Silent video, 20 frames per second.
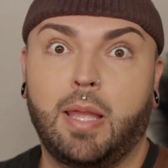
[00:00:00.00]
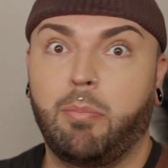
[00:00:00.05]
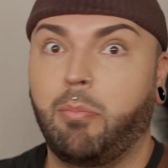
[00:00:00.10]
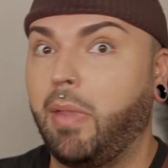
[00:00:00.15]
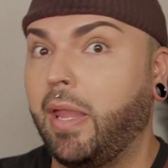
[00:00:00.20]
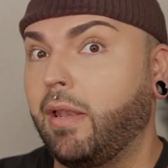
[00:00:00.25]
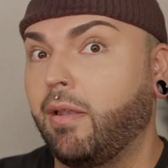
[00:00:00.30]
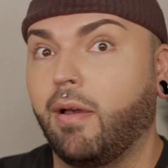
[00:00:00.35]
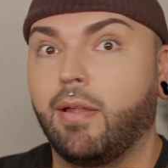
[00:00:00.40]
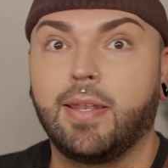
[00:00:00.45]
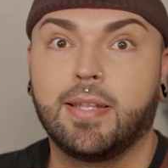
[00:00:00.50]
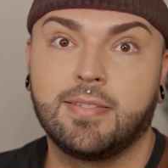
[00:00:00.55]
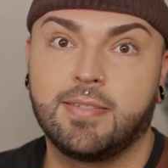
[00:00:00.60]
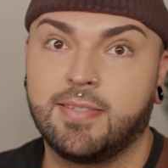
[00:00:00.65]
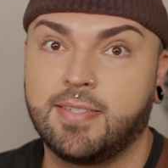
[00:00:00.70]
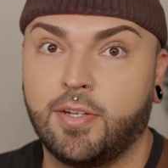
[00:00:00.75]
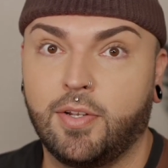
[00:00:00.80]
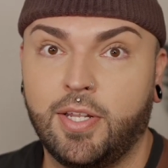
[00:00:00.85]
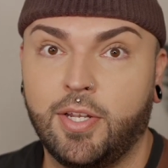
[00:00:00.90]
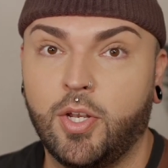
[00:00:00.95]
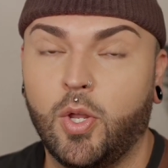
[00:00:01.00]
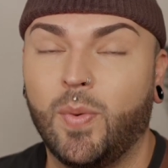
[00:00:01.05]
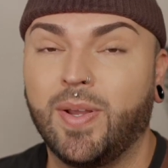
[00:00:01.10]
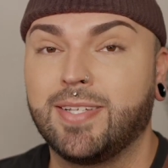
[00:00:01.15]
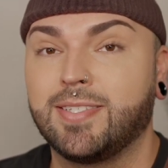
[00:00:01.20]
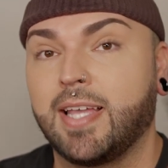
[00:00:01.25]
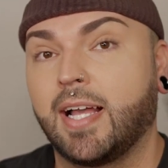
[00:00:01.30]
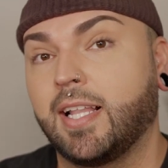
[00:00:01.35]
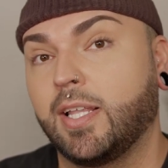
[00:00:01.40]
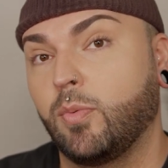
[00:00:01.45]
I may not necessarily know
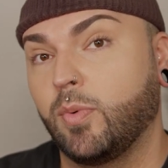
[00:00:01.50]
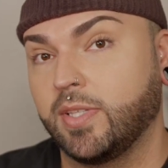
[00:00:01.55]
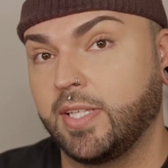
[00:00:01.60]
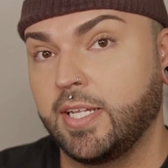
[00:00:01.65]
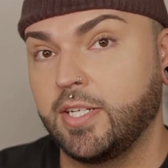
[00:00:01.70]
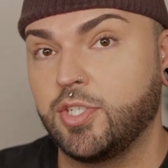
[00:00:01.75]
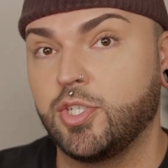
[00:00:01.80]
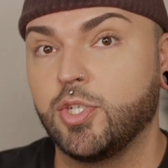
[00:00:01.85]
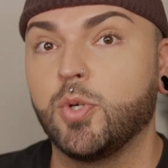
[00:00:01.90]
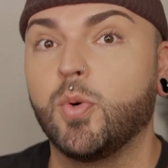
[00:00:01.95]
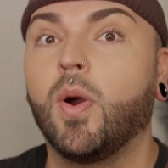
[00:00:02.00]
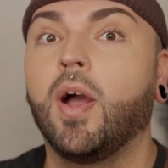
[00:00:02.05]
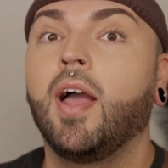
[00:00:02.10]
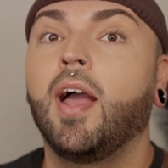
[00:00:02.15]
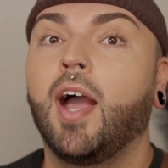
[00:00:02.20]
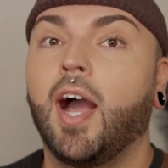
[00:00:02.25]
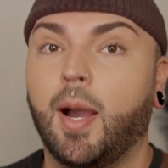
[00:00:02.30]
exactly what they do.